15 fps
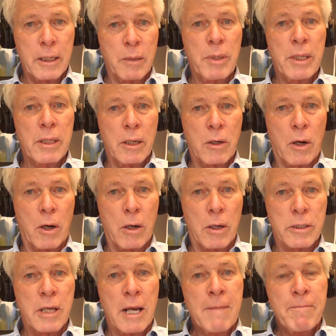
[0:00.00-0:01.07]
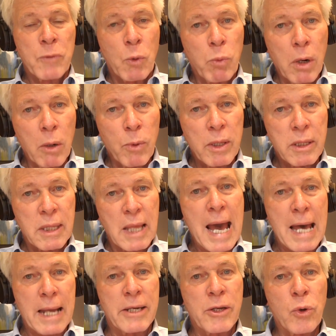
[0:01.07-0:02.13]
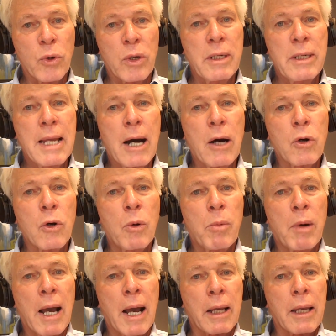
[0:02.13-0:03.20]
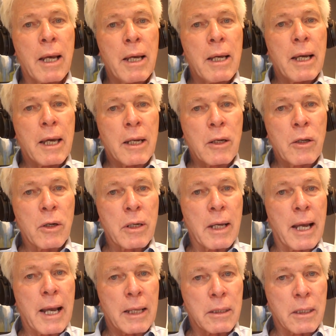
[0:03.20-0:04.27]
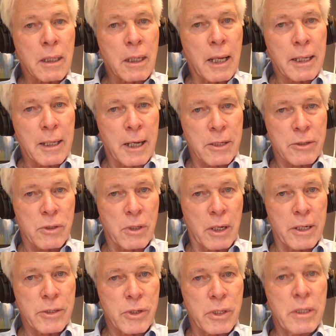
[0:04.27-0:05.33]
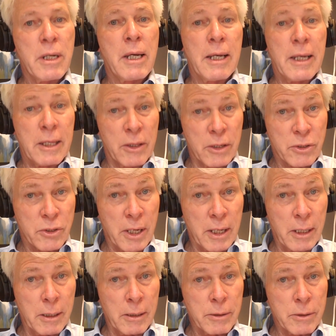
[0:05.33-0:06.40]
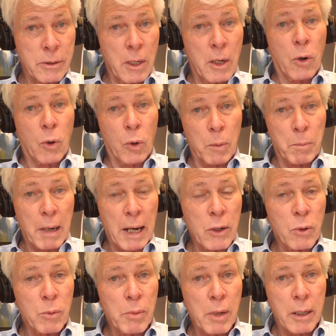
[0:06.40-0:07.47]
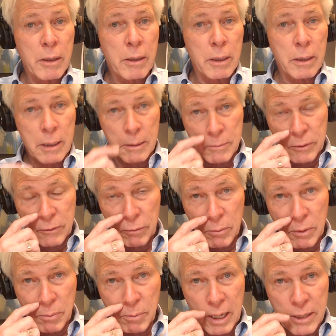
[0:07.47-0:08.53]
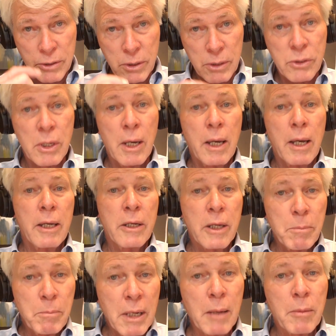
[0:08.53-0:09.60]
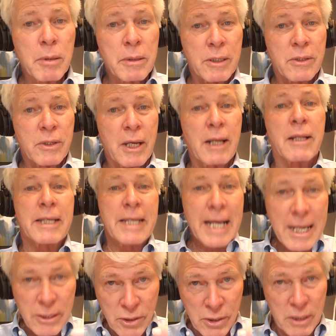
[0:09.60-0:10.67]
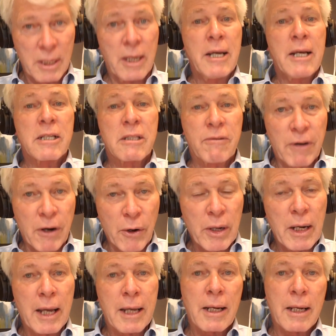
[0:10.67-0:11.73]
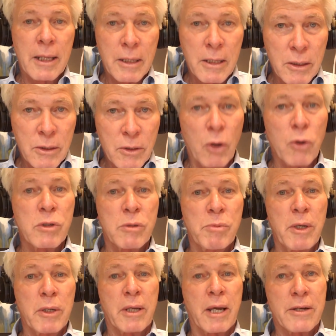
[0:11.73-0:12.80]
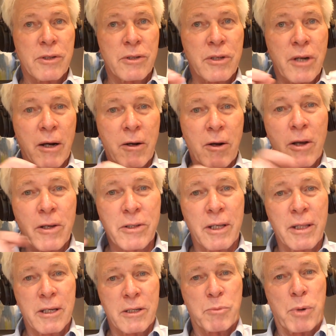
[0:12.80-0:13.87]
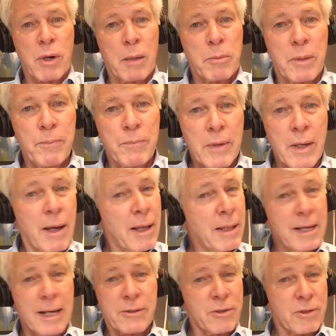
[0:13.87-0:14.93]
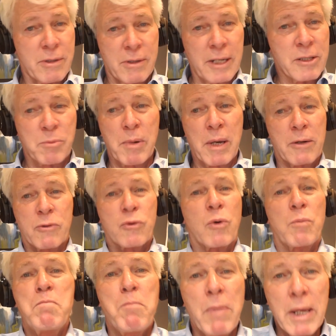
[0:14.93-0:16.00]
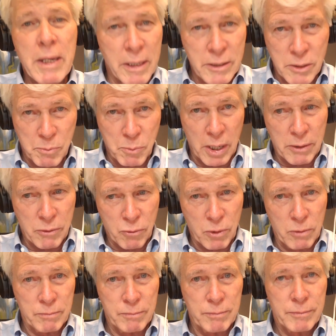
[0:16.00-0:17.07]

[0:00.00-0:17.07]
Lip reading: to be the cause. Well, with that, you can now go back and look at the glycosylation in the cells or a biomarker that comes from the patients, and you can be able to tell, yes, it's very likely that those mutations are causing this problem. It's been a tremendous breakthrough.